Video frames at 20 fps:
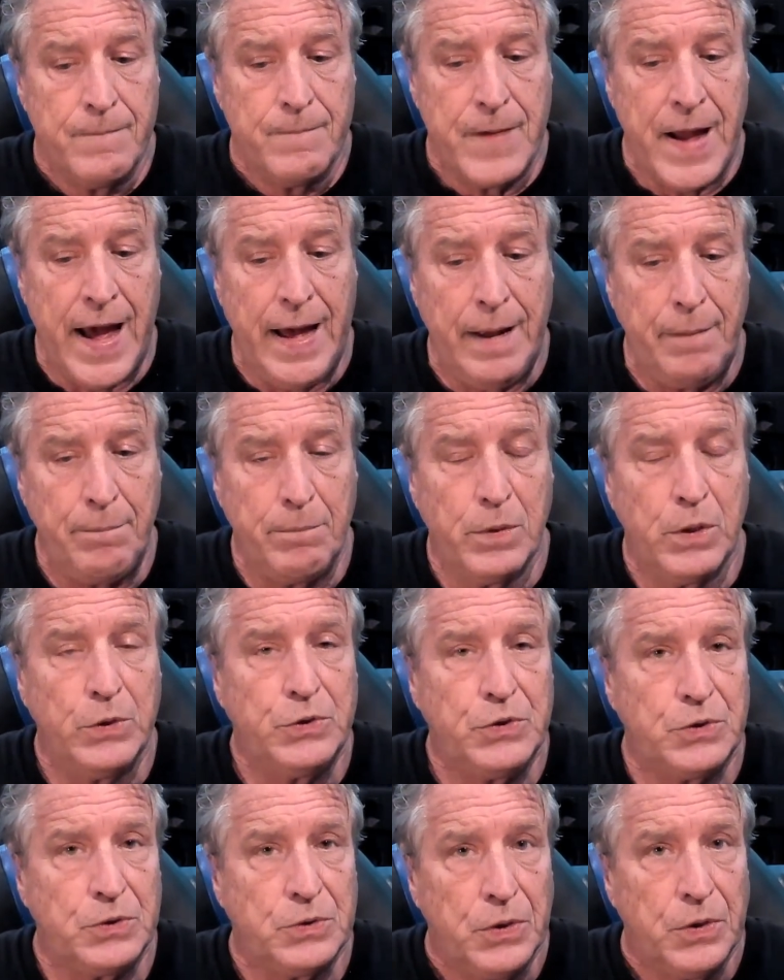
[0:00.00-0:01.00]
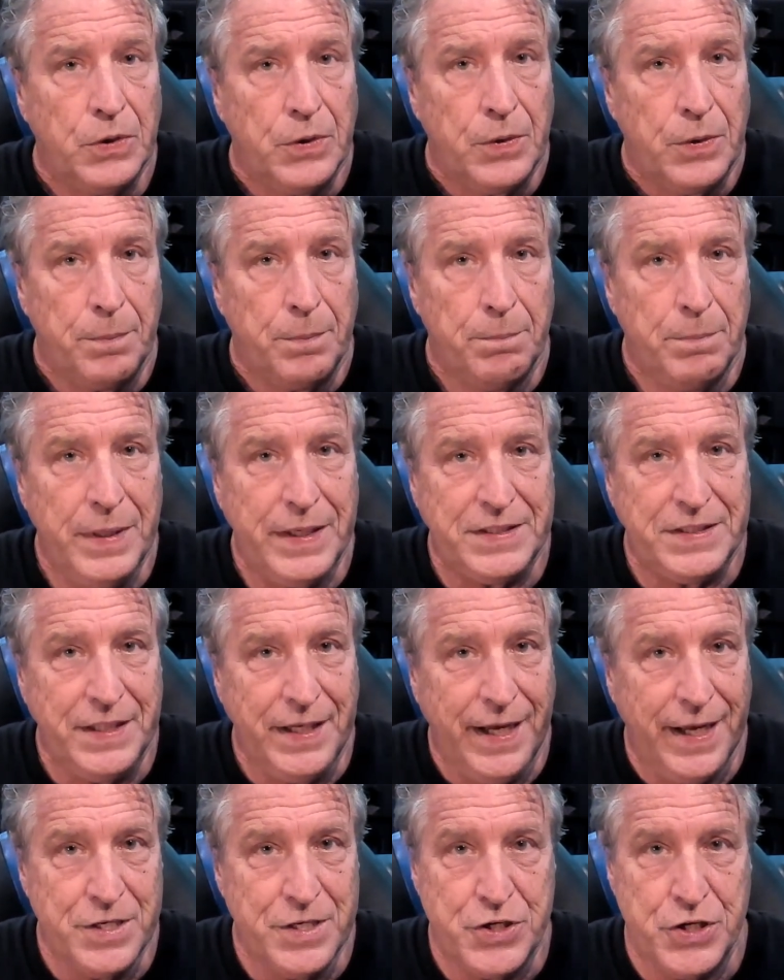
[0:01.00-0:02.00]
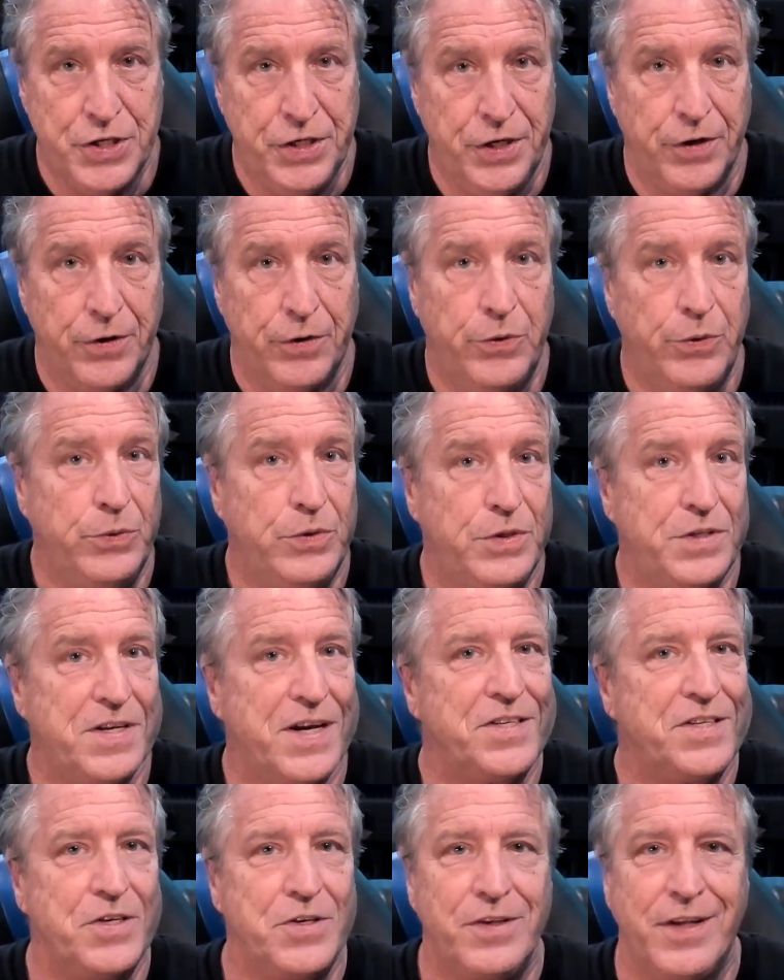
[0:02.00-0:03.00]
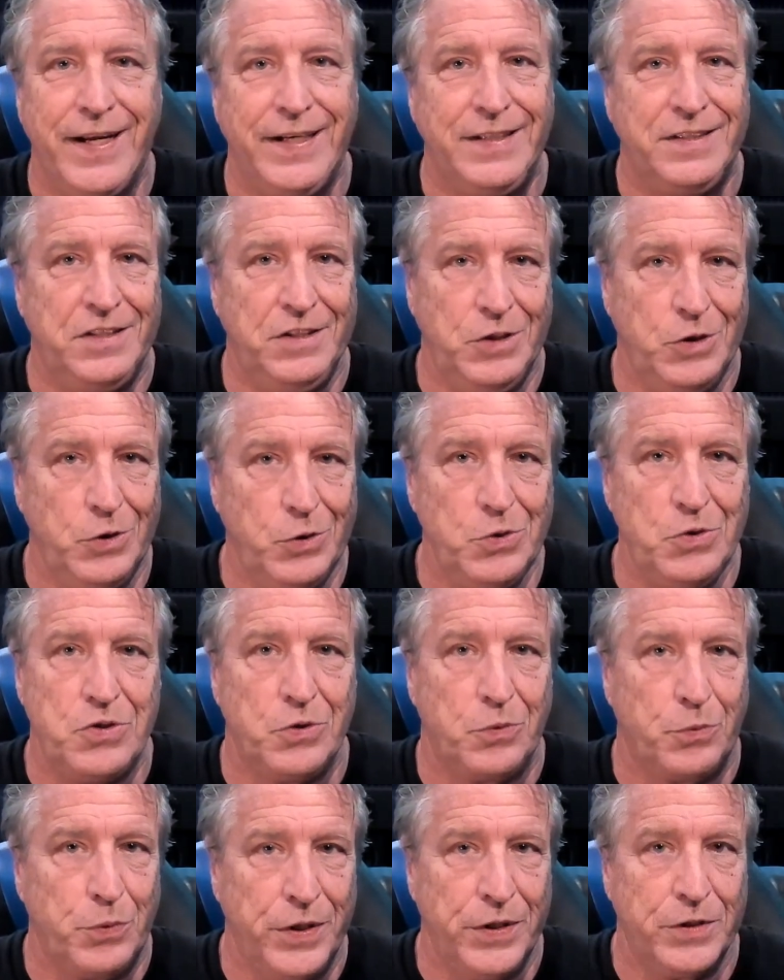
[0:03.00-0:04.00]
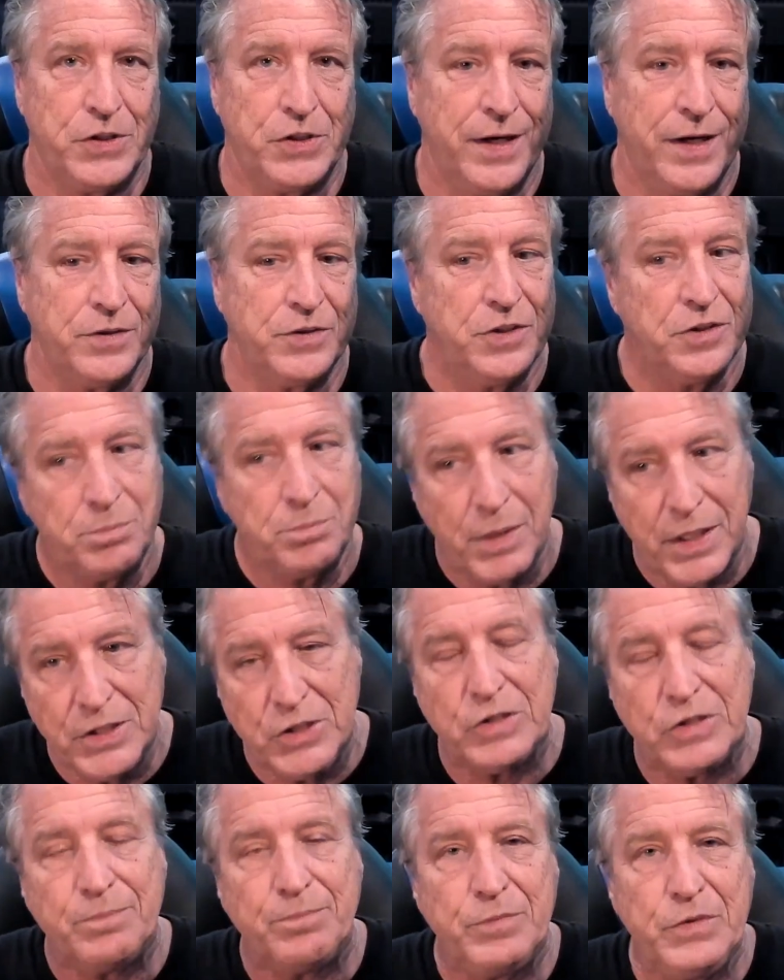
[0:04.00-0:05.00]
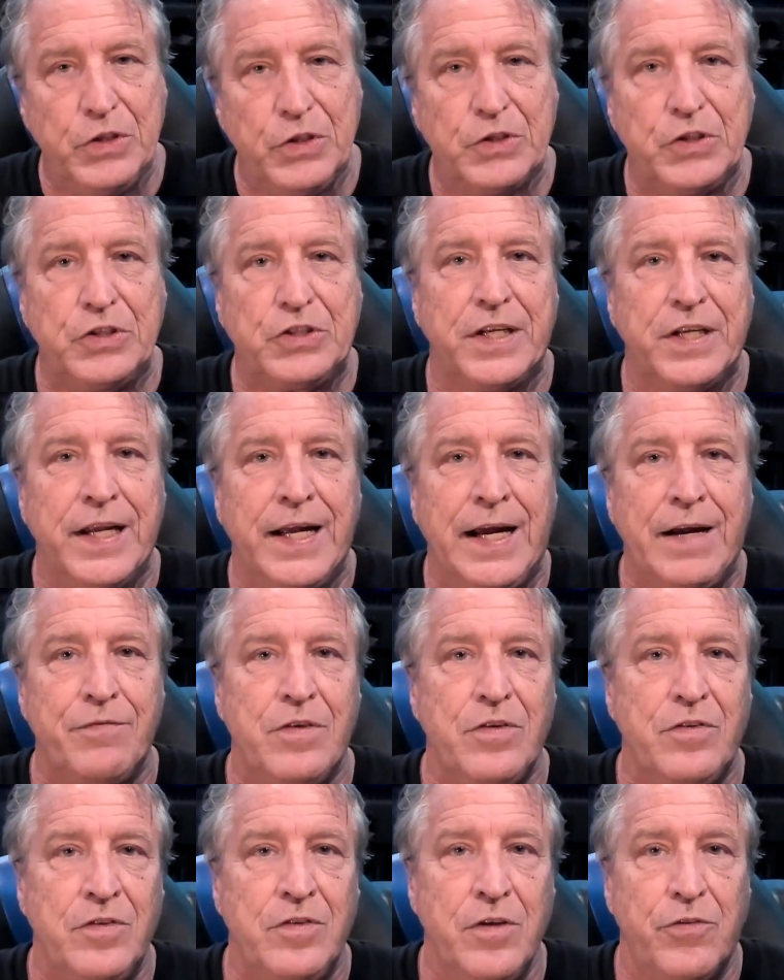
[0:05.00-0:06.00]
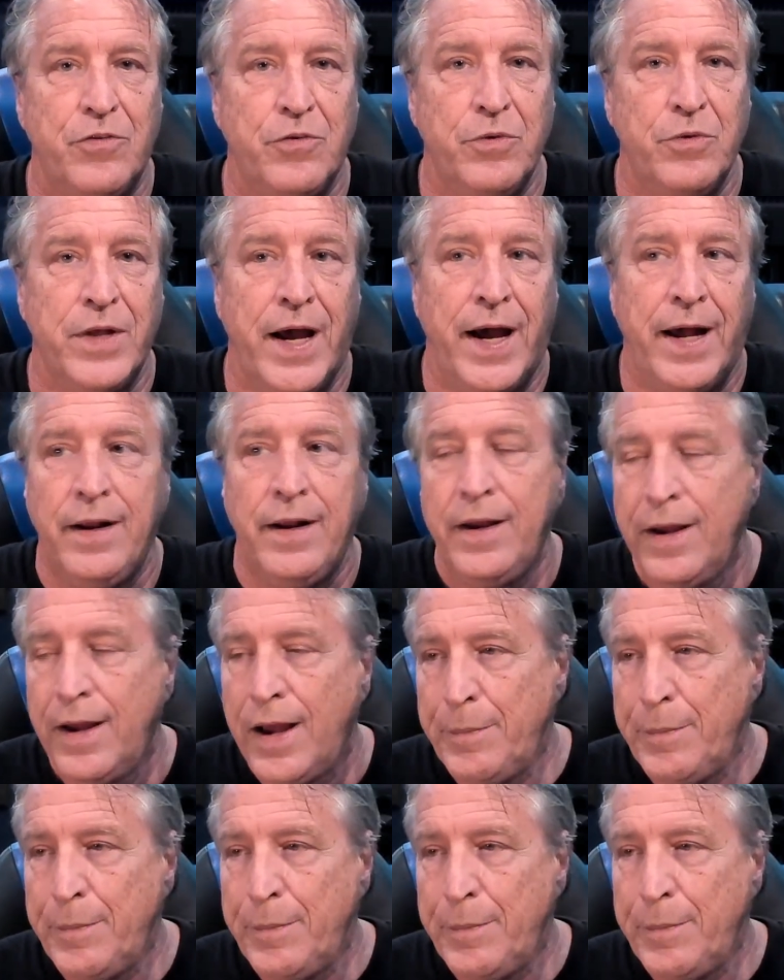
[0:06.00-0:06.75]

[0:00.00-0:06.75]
Atmos mixing engineer who doesn't like to use the rear channels as much, you're just going to have to sit through that.